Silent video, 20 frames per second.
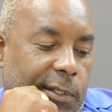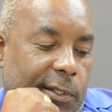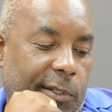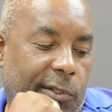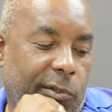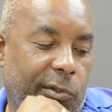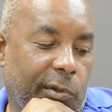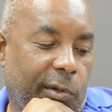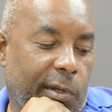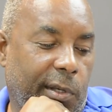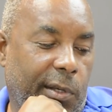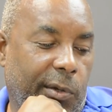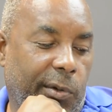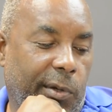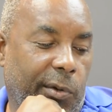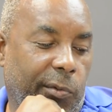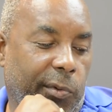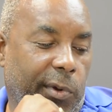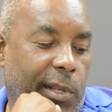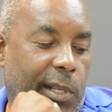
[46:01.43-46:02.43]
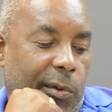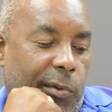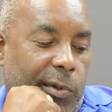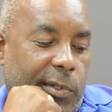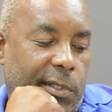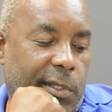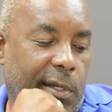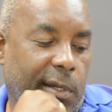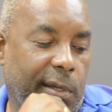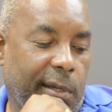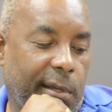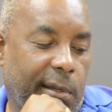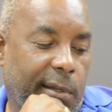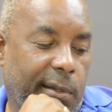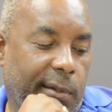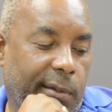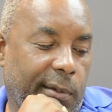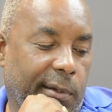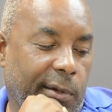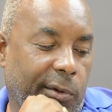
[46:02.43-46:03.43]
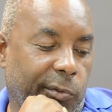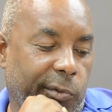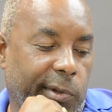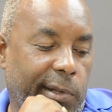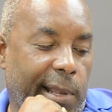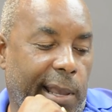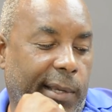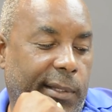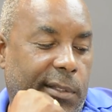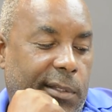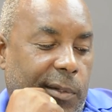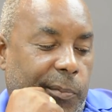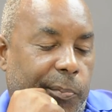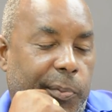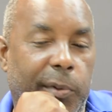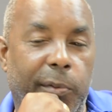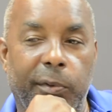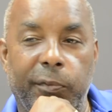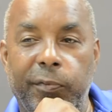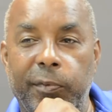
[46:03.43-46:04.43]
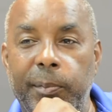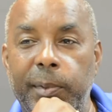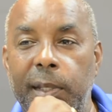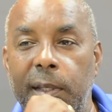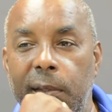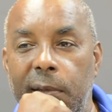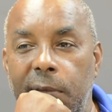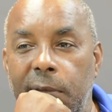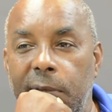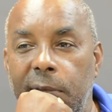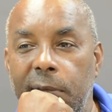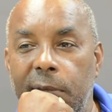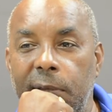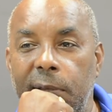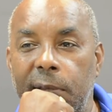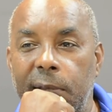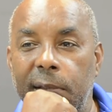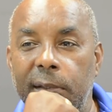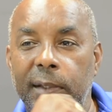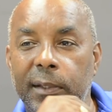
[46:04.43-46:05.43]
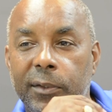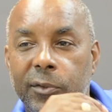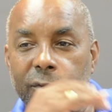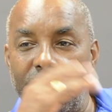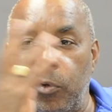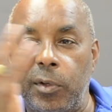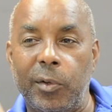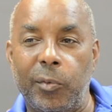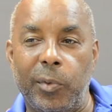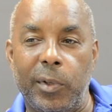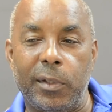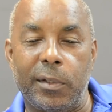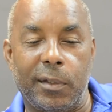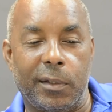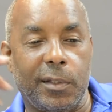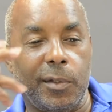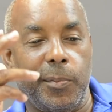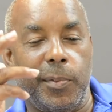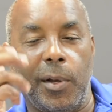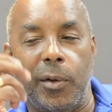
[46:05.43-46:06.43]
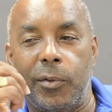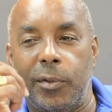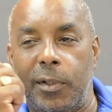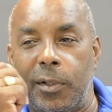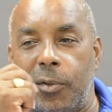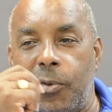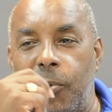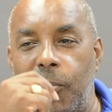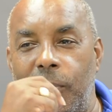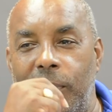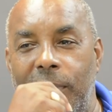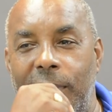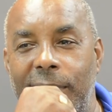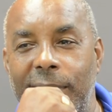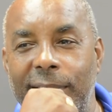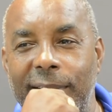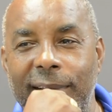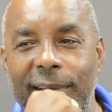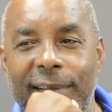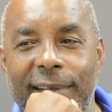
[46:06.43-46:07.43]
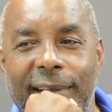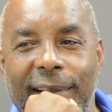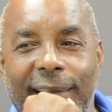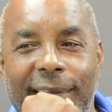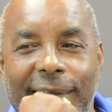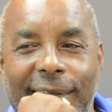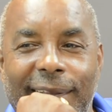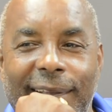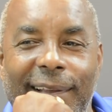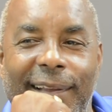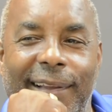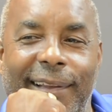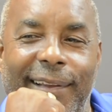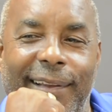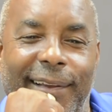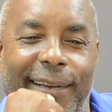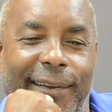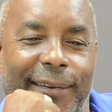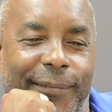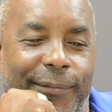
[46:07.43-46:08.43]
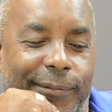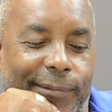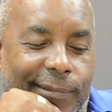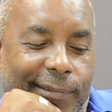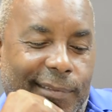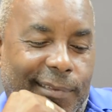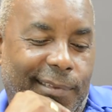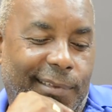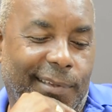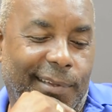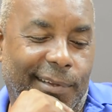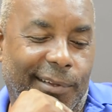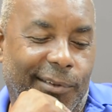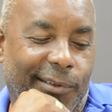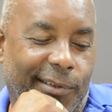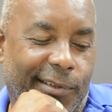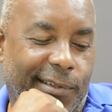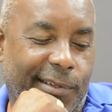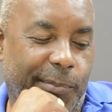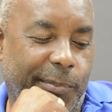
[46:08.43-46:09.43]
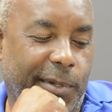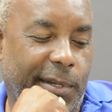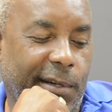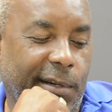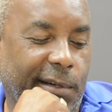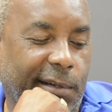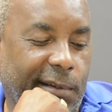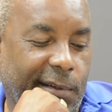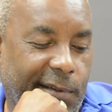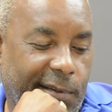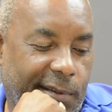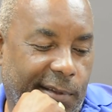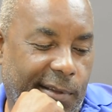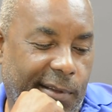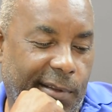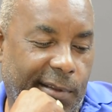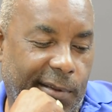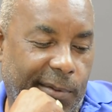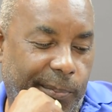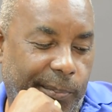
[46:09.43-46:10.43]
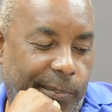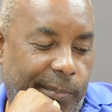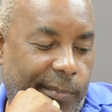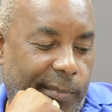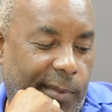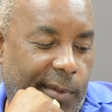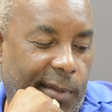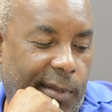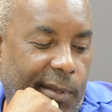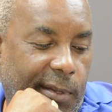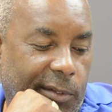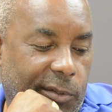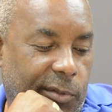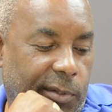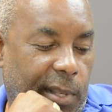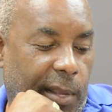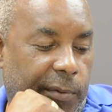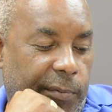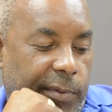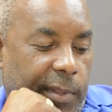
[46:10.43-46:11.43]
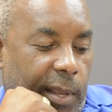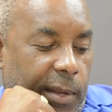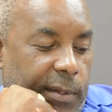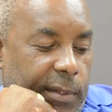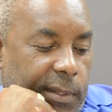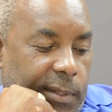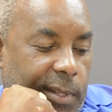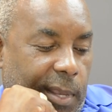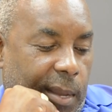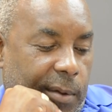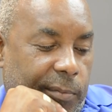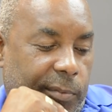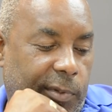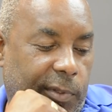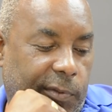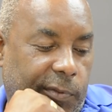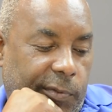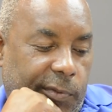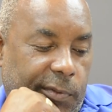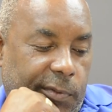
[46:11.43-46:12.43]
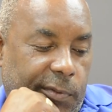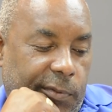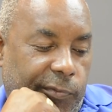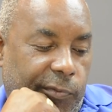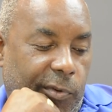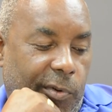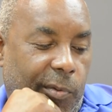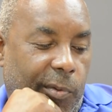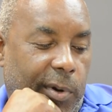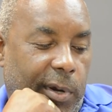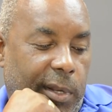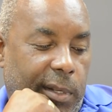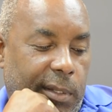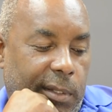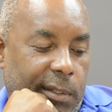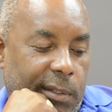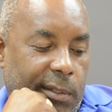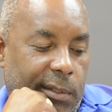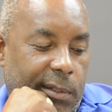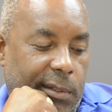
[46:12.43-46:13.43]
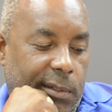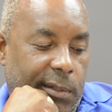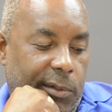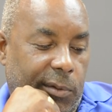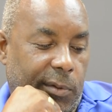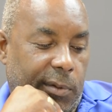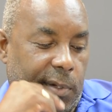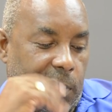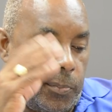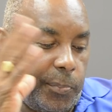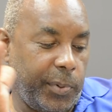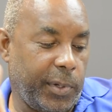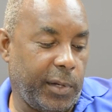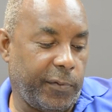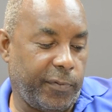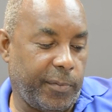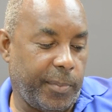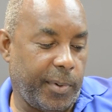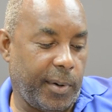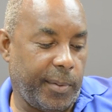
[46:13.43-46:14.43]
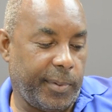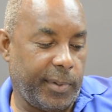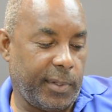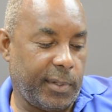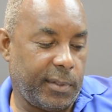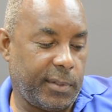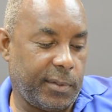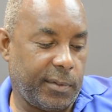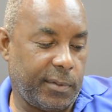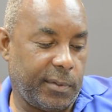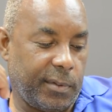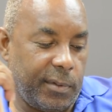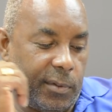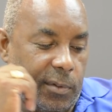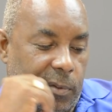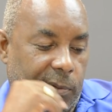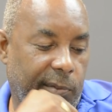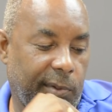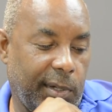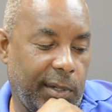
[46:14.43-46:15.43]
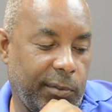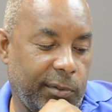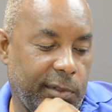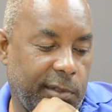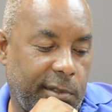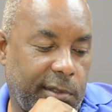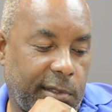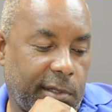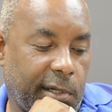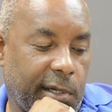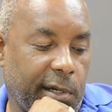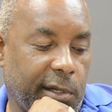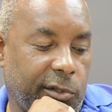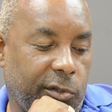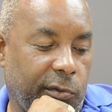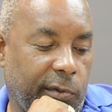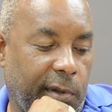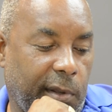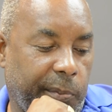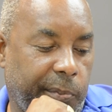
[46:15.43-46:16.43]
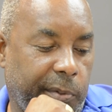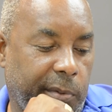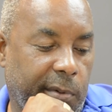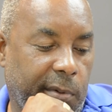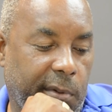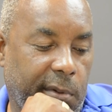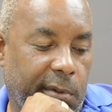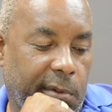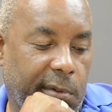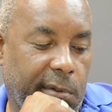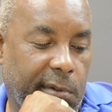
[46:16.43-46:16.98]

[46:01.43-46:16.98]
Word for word: So it, it really was a, a relaxing period for me nice. during the winter to be out of the cooler, uh, um, you know, to be here. So that, that, that was for a while, and you know, and I played for Barbados, you know, when I was here during that period.